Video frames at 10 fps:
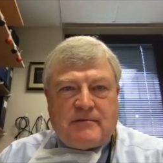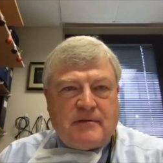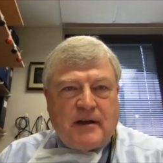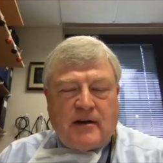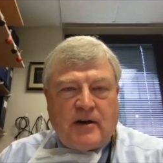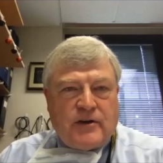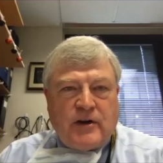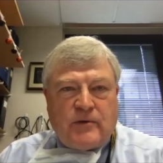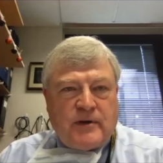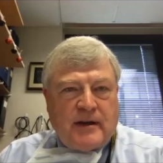are
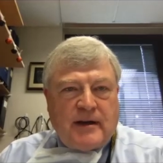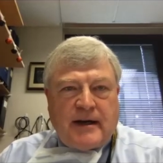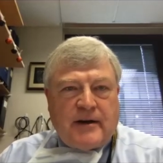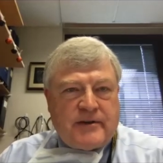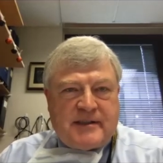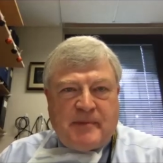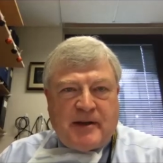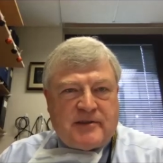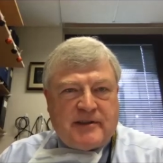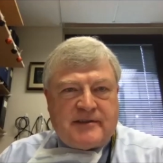known IRD
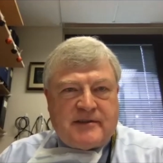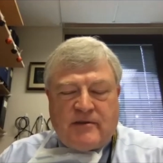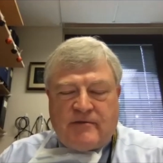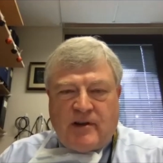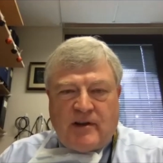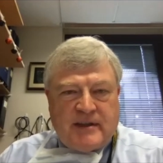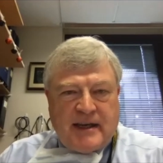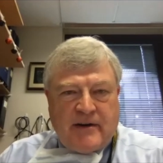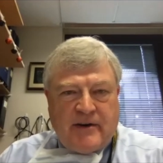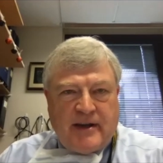specialists that are involved in
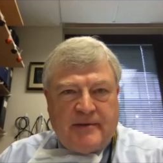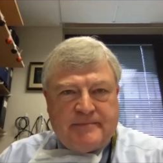the area.